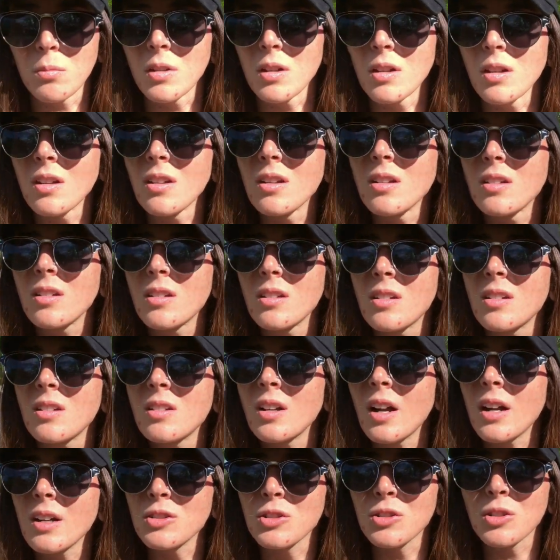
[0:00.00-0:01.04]
and
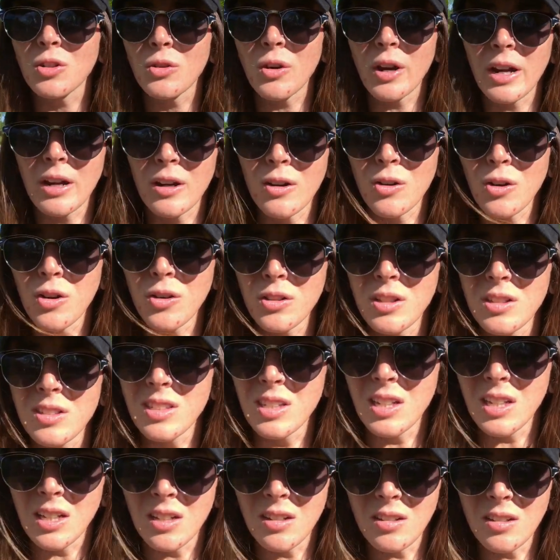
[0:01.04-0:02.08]
Dr. Greger, all these